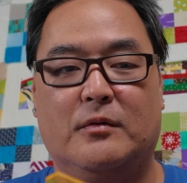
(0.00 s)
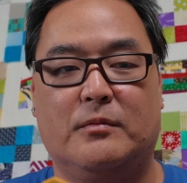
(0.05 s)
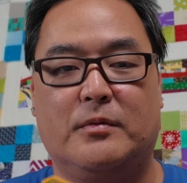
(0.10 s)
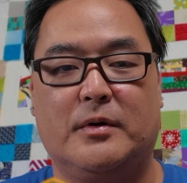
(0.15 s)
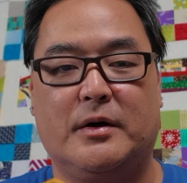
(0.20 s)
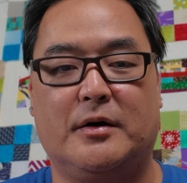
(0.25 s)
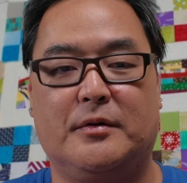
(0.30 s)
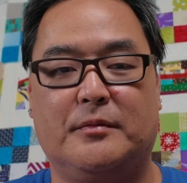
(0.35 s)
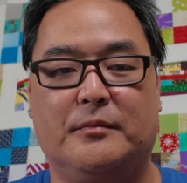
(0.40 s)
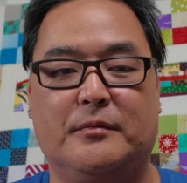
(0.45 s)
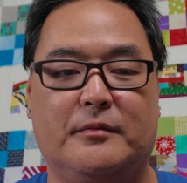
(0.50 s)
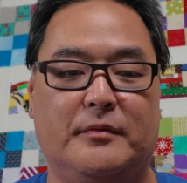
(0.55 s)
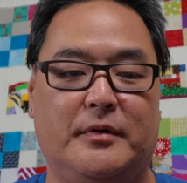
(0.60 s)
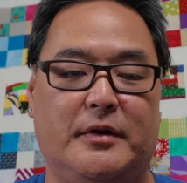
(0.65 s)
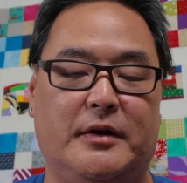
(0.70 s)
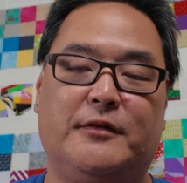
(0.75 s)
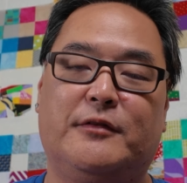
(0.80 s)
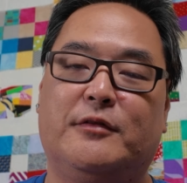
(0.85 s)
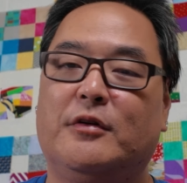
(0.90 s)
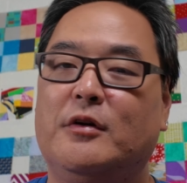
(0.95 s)
Well,
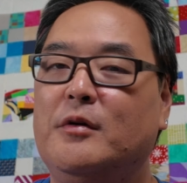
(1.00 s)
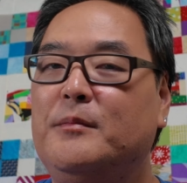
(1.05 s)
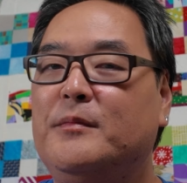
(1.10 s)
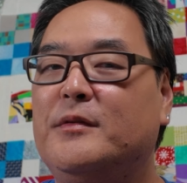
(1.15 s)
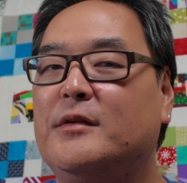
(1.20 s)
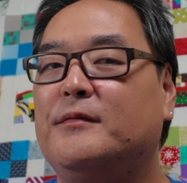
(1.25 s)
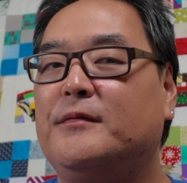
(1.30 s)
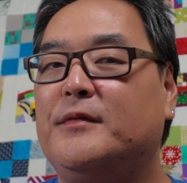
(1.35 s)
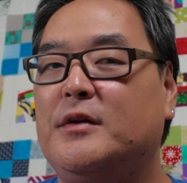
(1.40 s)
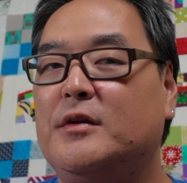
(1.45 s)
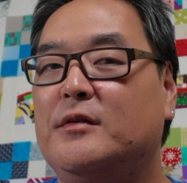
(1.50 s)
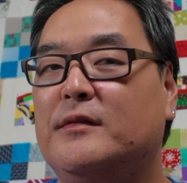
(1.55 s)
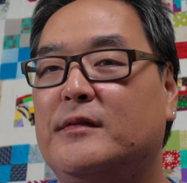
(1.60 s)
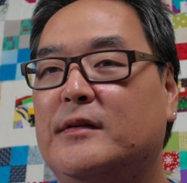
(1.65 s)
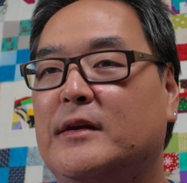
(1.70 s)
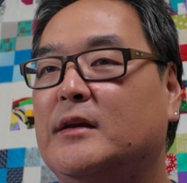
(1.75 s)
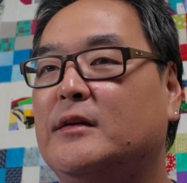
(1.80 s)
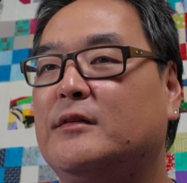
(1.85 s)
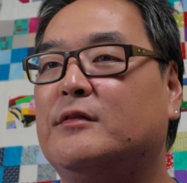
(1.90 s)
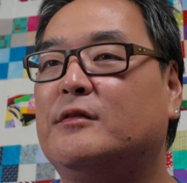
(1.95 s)
in terms of
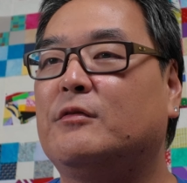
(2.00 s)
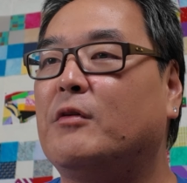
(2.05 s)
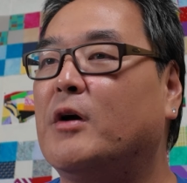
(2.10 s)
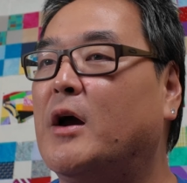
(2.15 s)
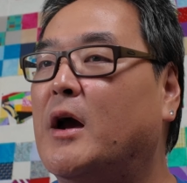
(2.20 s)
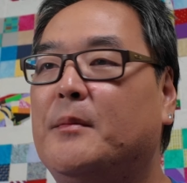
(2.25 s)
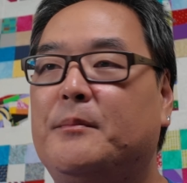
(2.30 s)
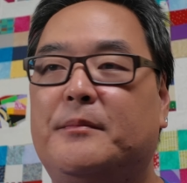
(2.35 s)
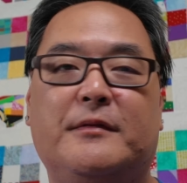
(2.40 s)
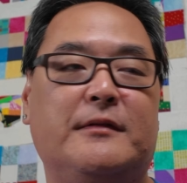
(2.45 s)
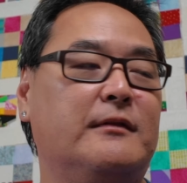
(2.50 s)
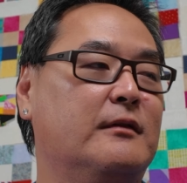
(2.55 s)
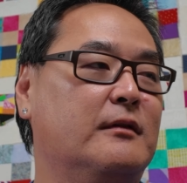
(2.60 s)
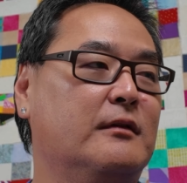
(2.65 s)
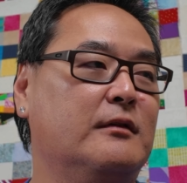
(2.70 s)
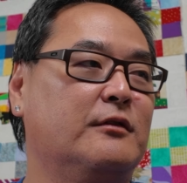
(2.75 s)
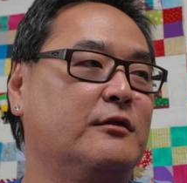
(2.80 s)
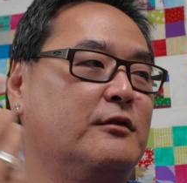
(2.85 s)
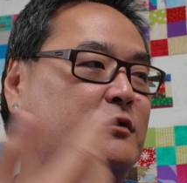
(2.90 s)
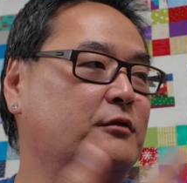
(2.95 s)
using scraps,
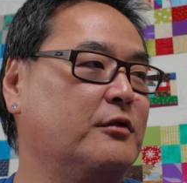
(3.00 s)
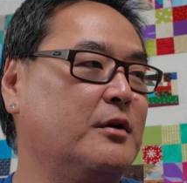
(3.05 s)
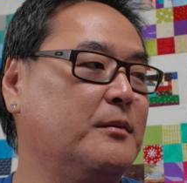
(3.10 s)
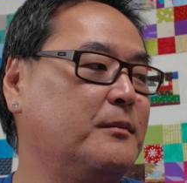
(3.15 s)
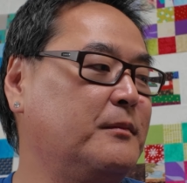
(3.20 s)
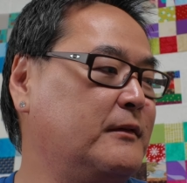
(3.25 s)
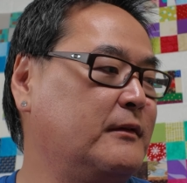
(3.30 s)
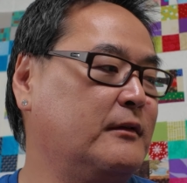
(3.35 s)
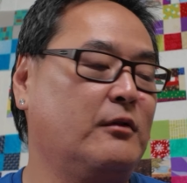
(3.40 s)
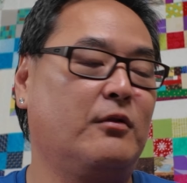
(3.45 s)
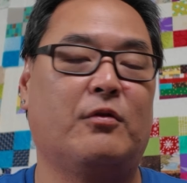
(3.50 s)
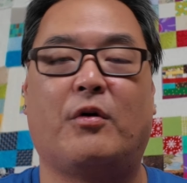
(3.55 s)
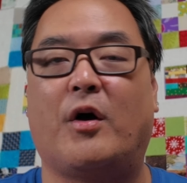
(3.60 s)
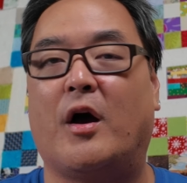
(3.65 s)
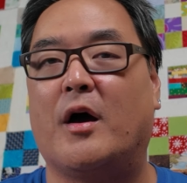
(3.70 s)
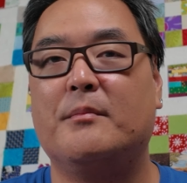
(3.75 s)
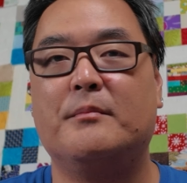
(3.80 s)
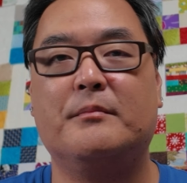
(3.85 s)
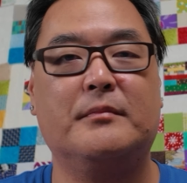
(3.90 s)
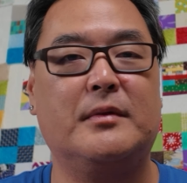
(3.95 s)
strips,
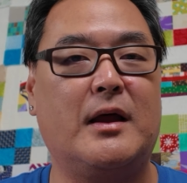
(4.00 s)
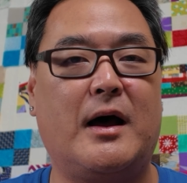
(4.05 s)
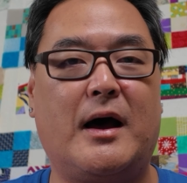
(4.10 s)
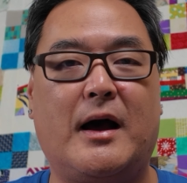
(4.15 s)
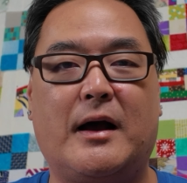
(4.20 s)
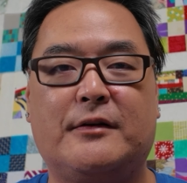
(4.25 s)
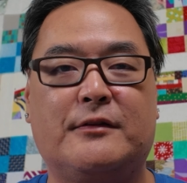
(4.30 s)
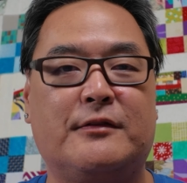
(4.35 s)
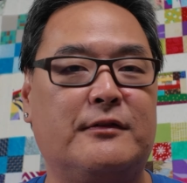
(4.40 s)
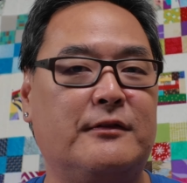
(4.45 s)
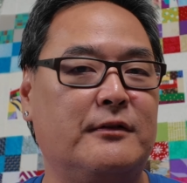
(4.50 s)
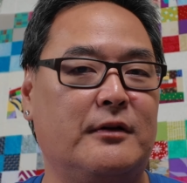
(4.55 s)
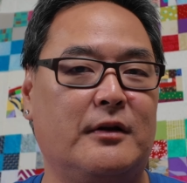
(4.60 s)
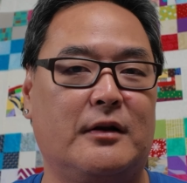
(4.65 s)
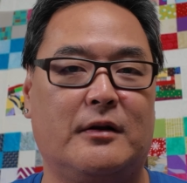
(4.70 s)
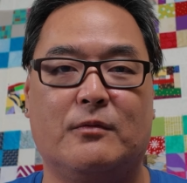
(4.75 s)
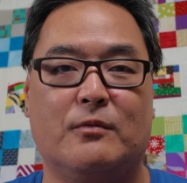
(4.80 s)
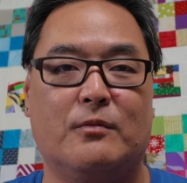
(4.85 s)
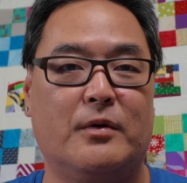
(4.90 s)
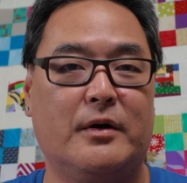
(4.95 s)
crumb blocks,
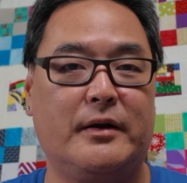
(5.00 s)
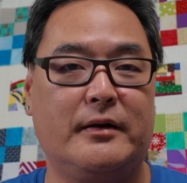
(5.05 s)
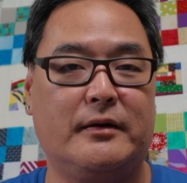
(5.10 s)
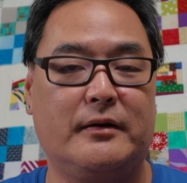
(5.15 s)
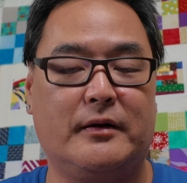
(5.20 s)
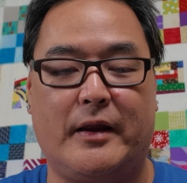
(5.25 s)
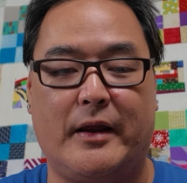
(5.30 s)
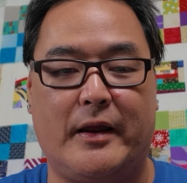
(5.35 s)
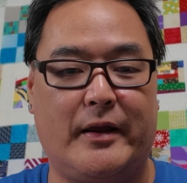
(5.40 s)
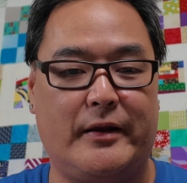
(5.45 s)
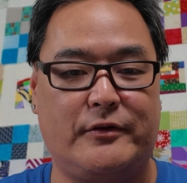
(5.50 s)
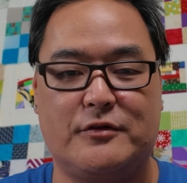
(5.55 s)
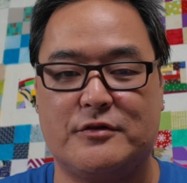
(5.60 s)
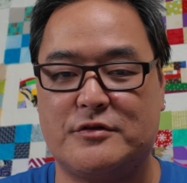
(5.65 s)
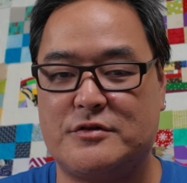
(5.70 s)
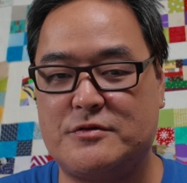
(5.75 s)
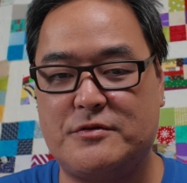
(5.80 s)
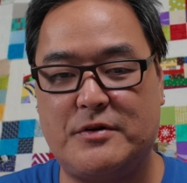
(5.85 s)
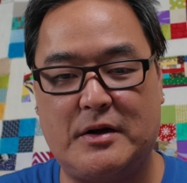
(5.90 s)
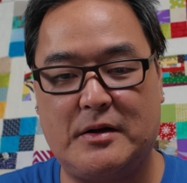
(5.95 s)
and your
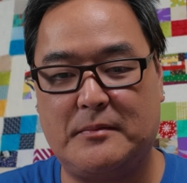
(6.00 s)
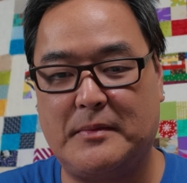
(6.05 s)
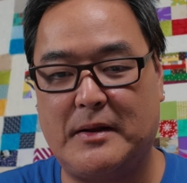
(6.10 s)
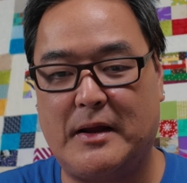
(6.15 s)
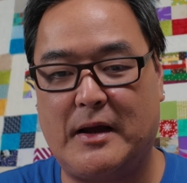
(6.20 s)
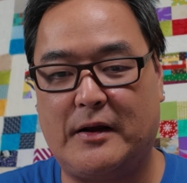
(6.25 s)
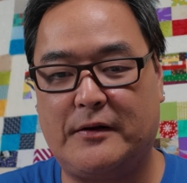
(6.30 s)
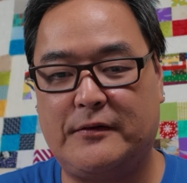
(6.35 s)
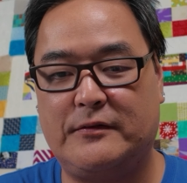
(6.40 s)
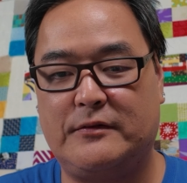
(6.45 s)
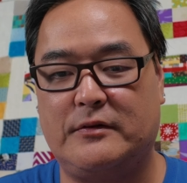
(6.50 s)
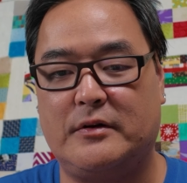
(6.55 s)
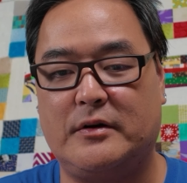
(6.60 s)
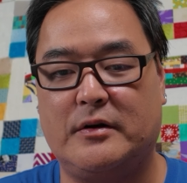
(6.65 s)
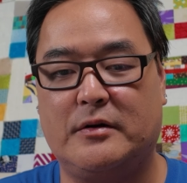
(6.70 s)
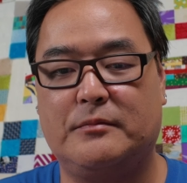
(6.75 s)
string blocks,